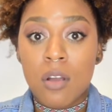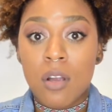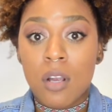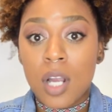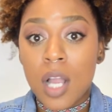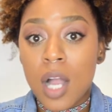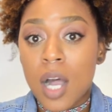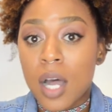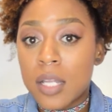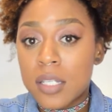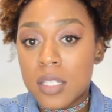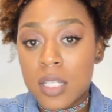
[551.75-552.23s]
Her
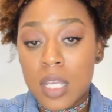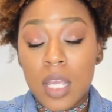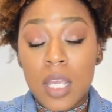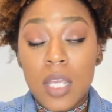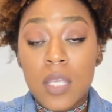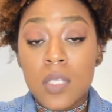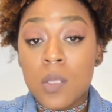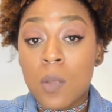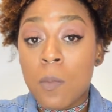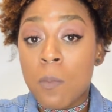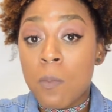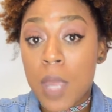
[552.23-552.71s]
content
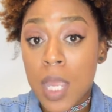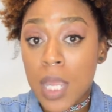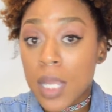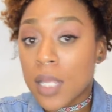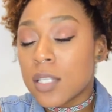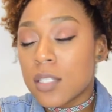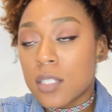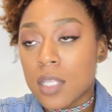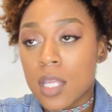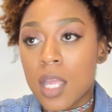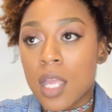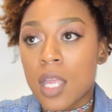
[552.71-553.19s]
is
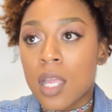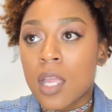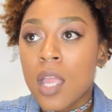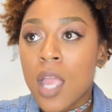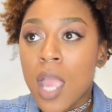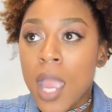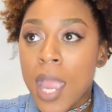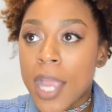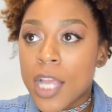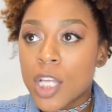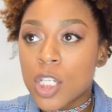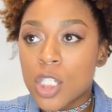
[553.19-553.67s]
amazing,
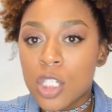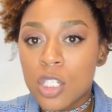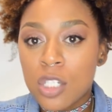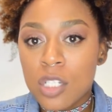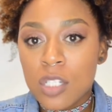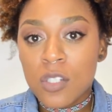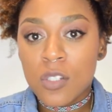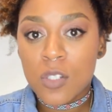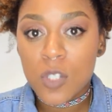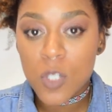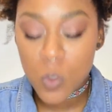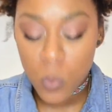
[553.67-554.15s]
and she's
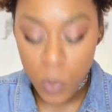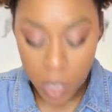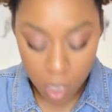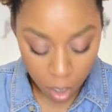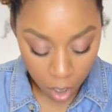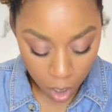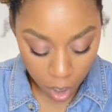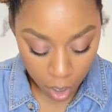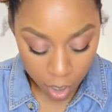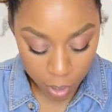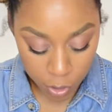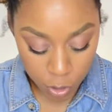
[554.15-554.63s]
just a
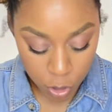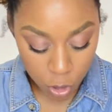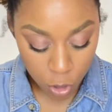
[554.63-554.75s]
sweetheart.